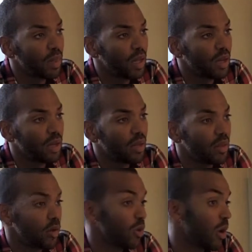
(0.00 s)

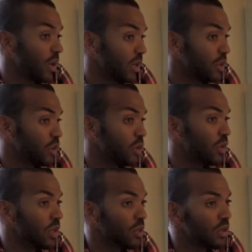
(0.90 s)
that are targeted at
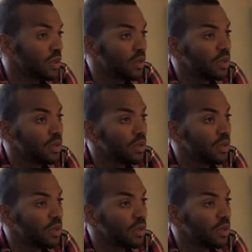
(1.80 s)
students.